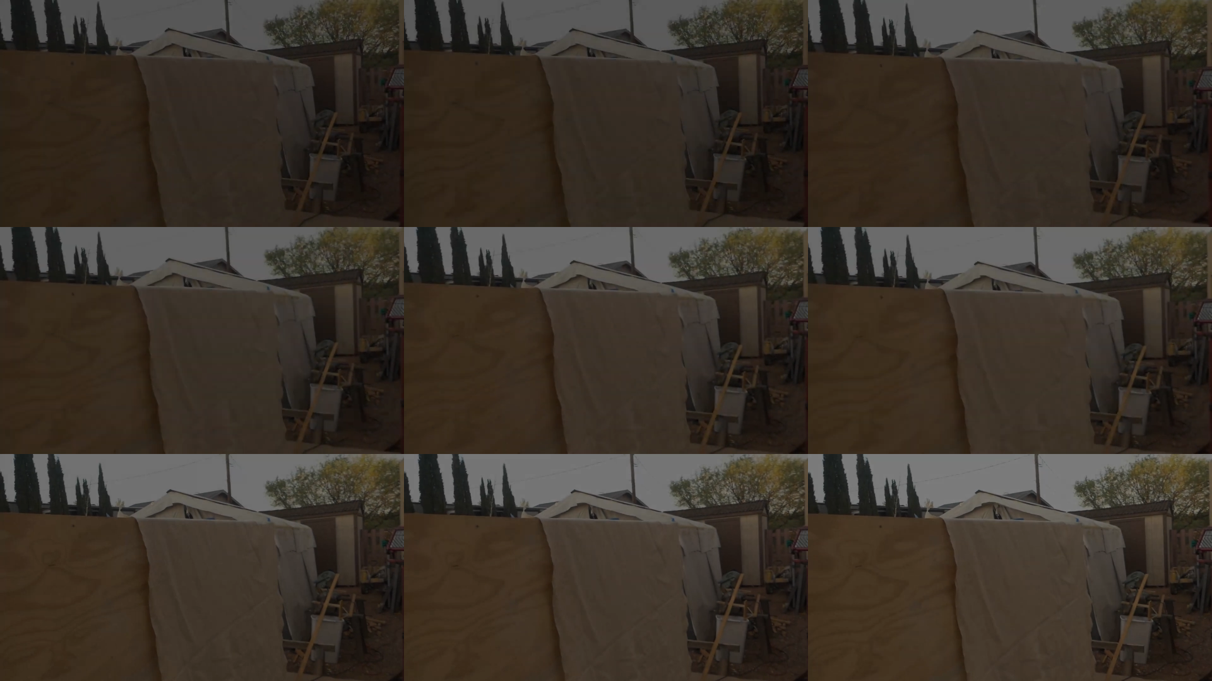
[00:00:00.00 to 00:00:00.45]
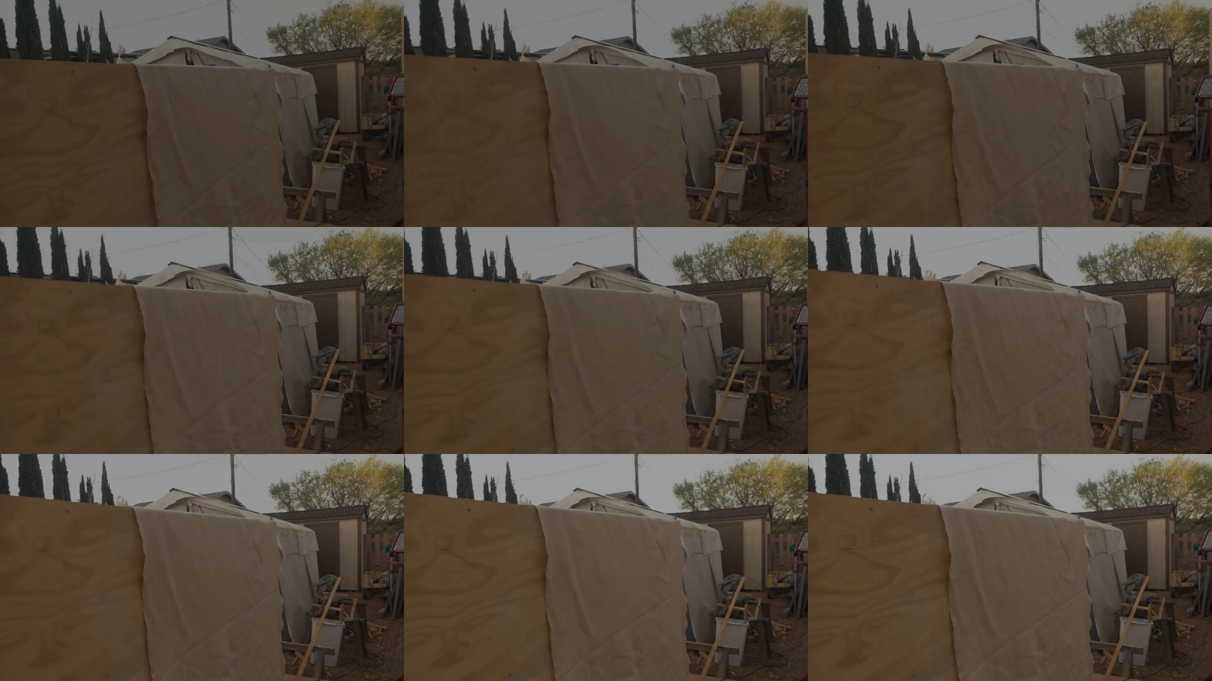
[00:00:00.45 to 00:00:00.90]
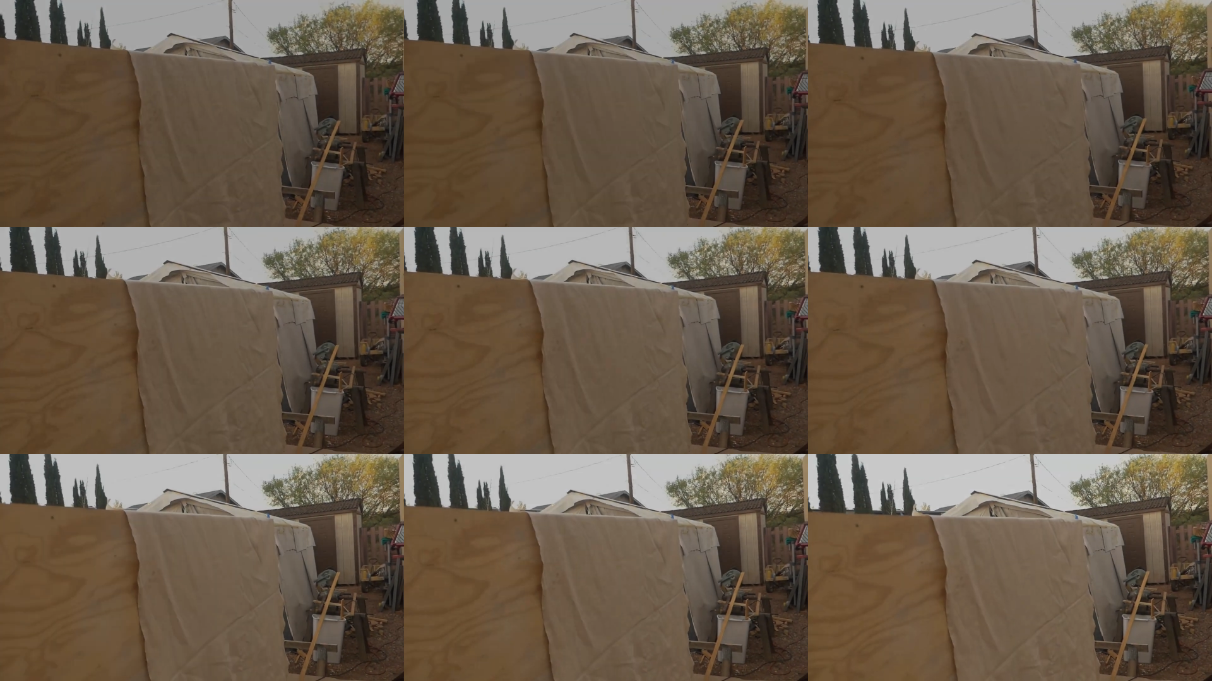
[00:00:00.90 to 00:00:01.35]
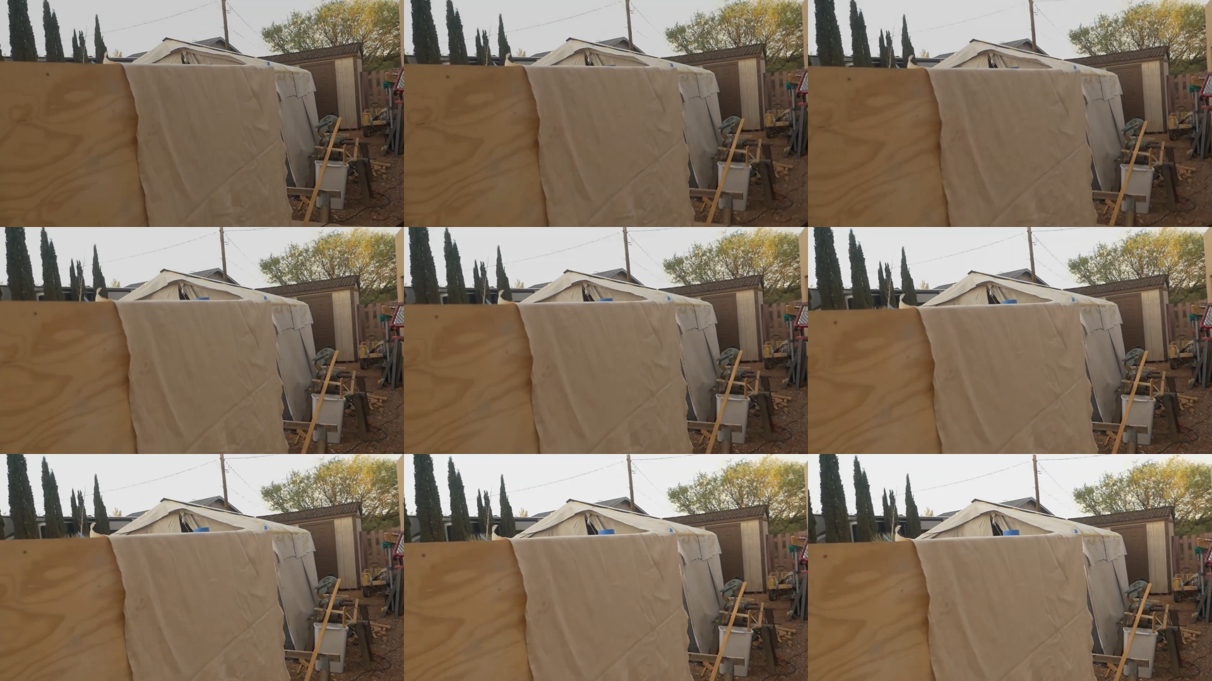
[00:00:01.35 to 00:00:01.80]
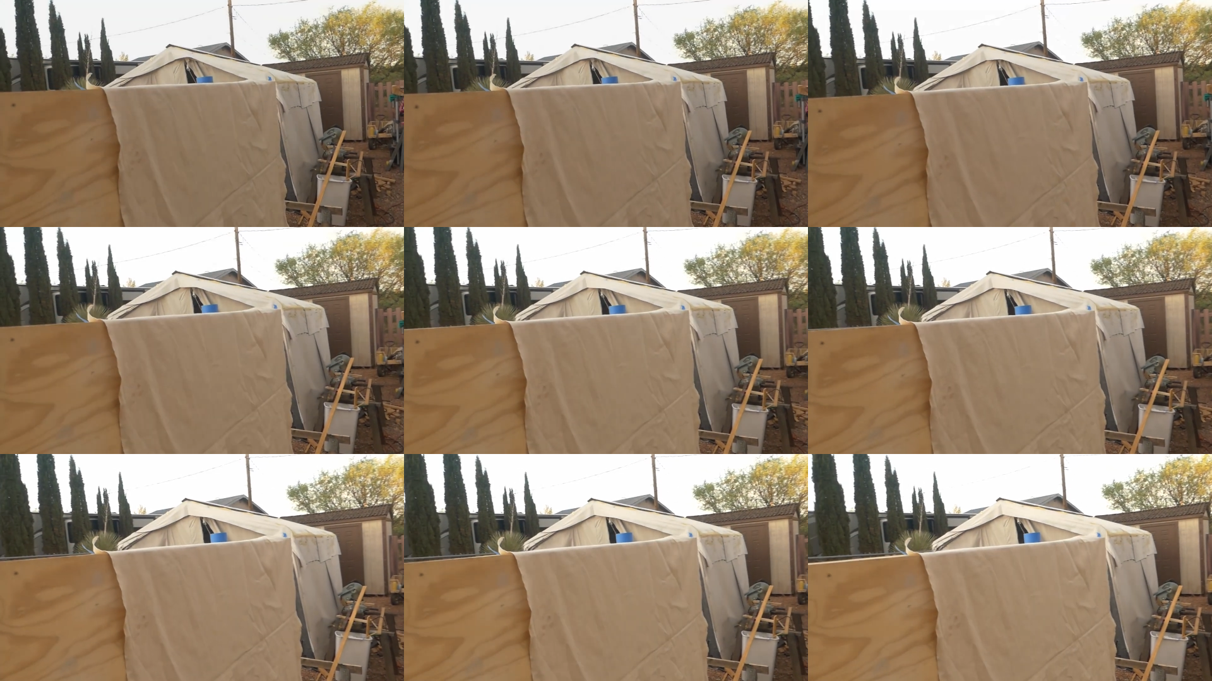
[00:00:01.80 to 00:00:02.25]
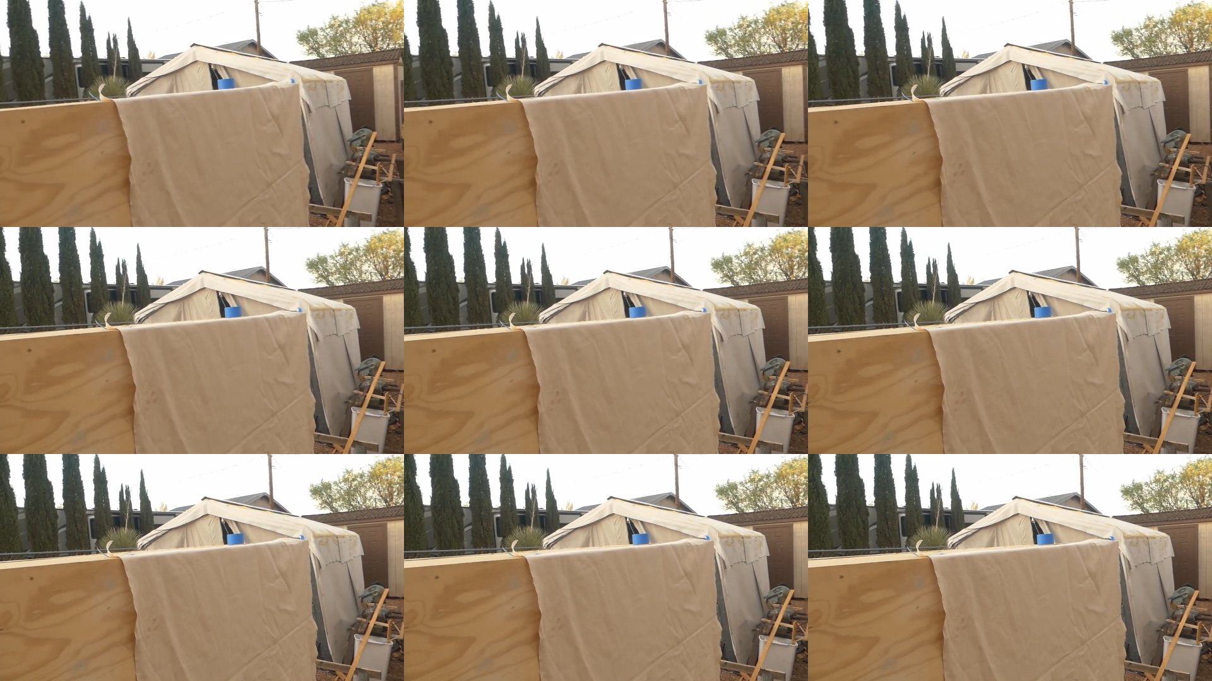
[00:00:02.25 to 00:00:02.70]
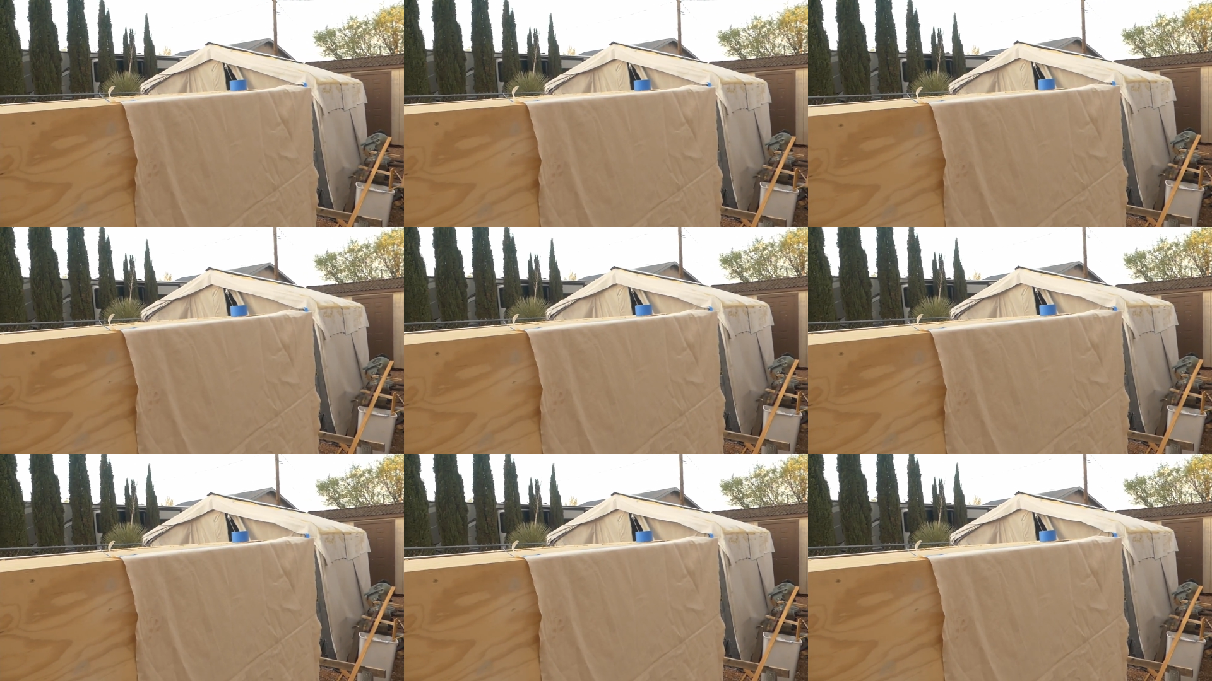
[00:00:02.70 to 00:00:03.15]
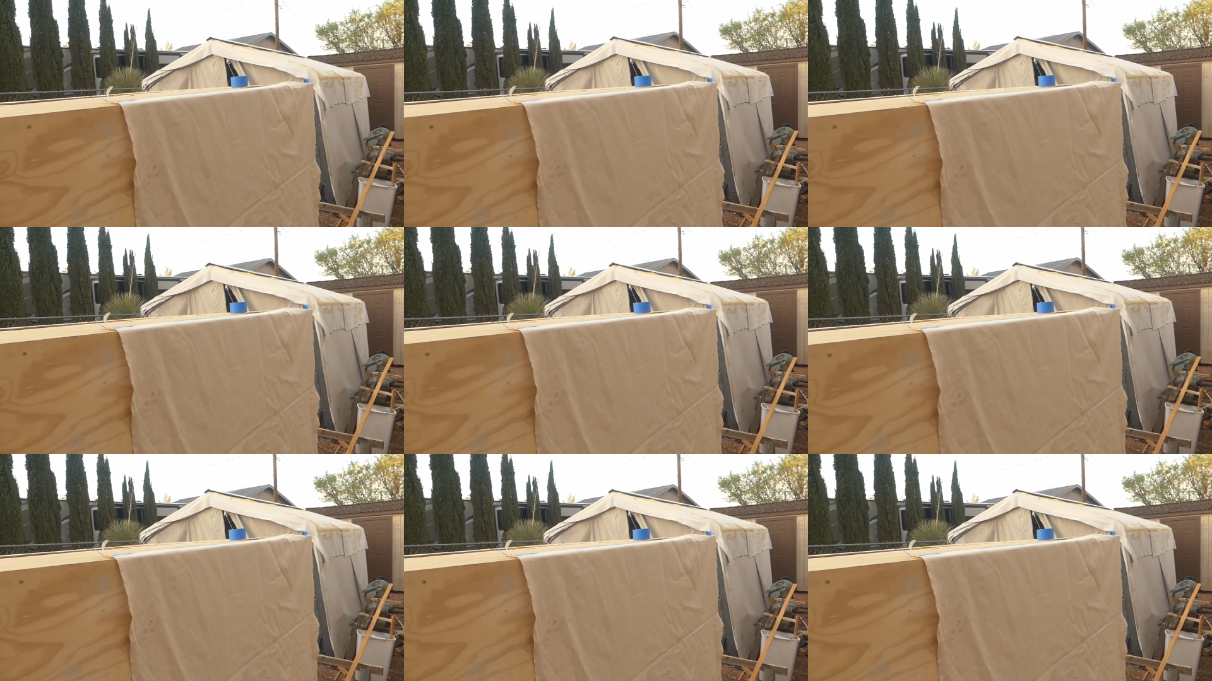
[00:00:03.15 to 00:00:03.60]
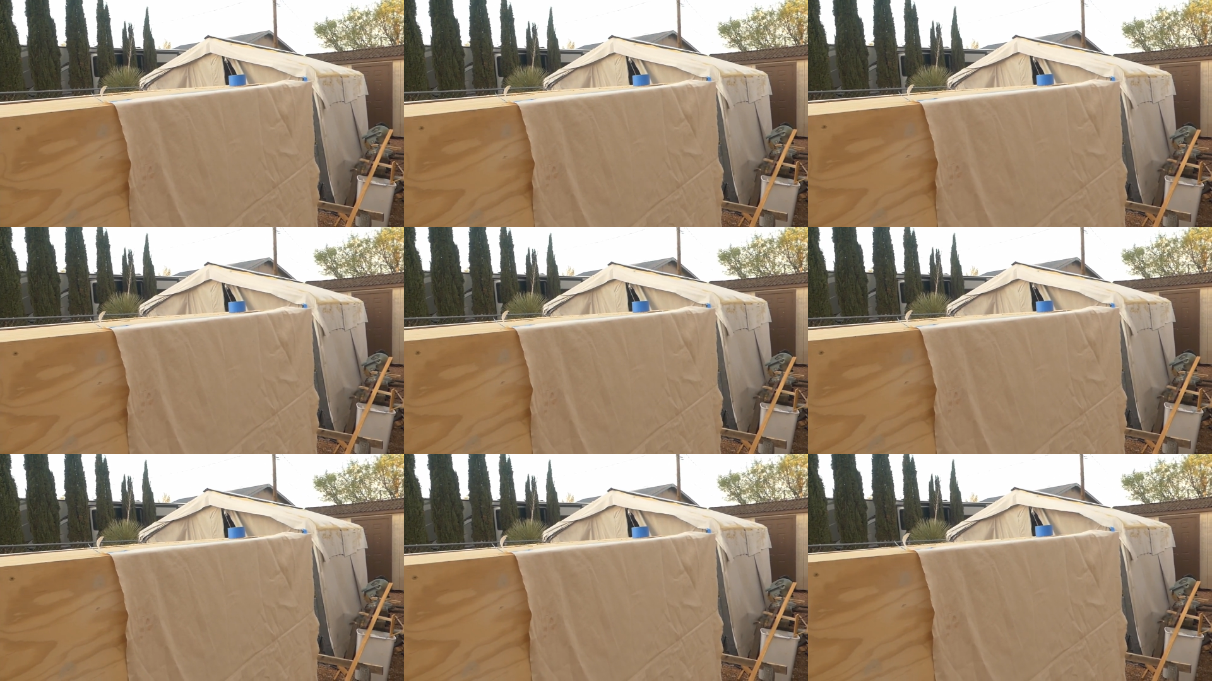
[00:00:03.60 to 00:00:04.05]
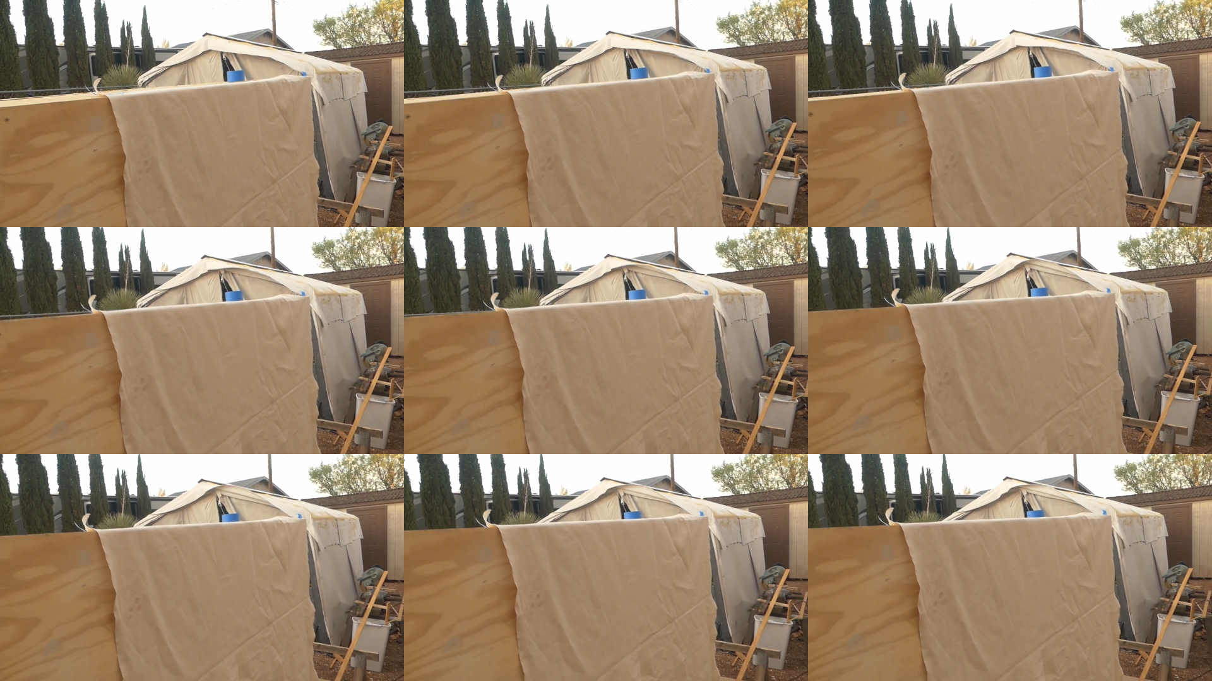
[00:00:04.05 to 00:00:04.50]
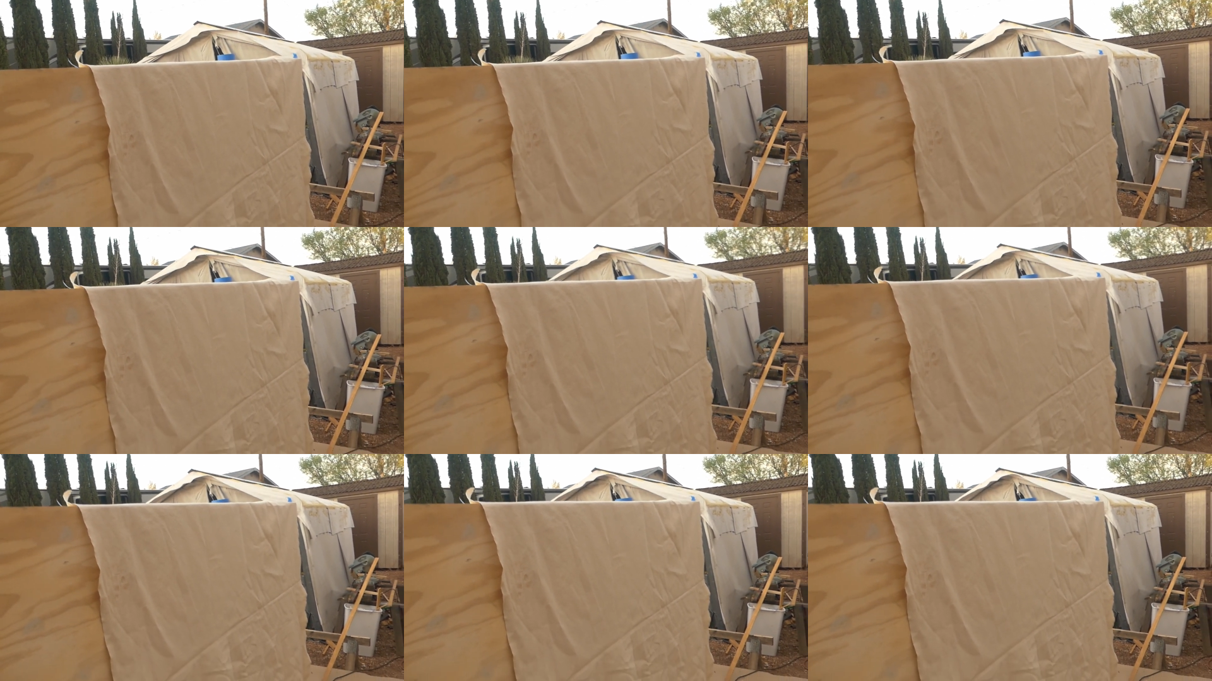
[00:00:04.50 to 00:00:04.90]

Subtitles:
Nobody's mouth can be seen.